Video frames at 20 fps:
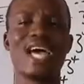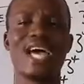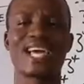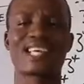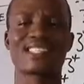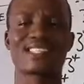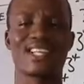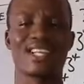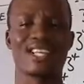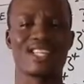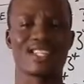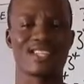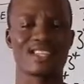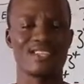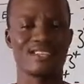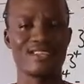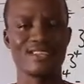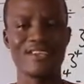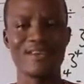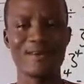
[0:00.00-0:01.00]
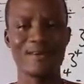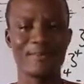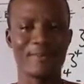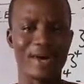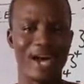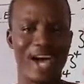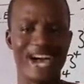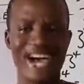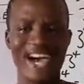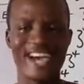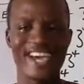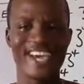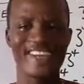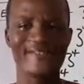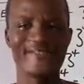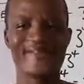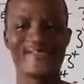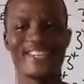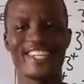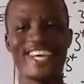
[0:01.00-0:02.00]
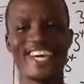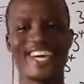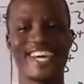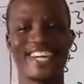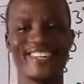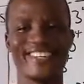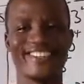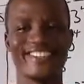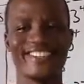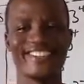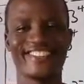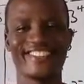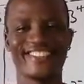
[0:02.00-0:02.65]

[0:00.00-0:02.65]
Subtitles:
excellently. Bye for now.